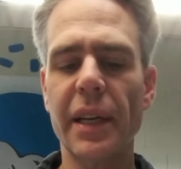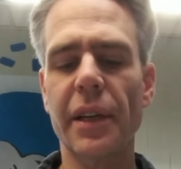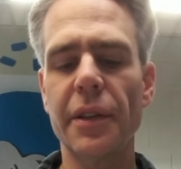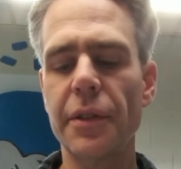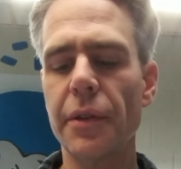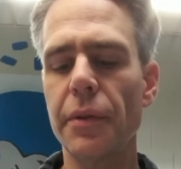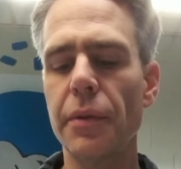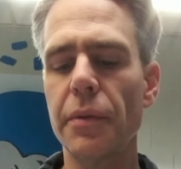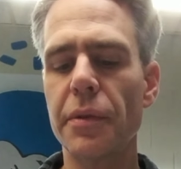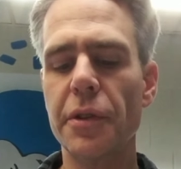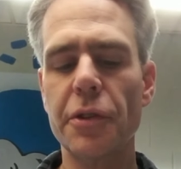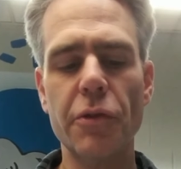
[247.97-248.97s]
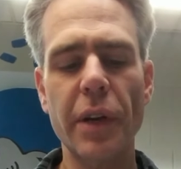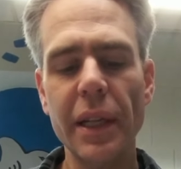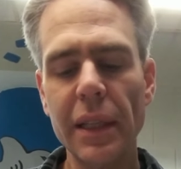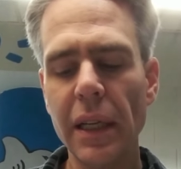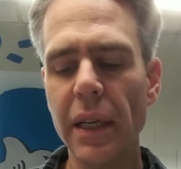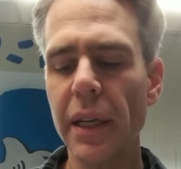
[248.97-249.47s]
I could do straight
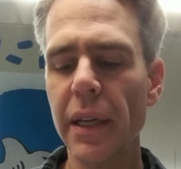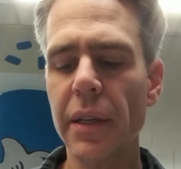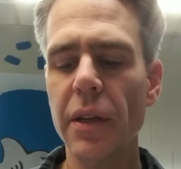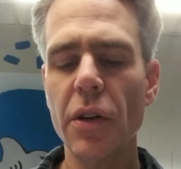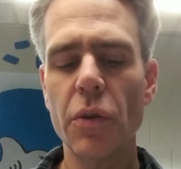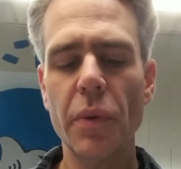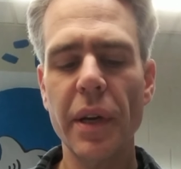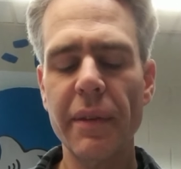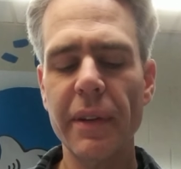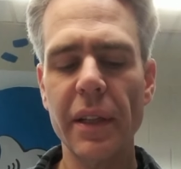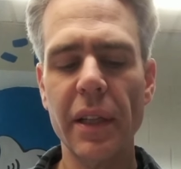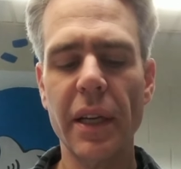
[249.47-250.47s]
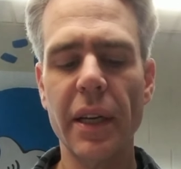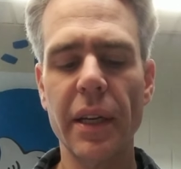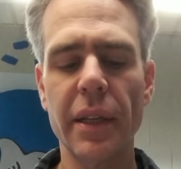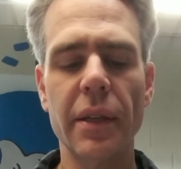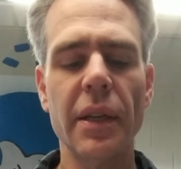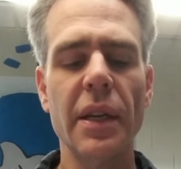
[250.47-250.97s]
line, wavy line.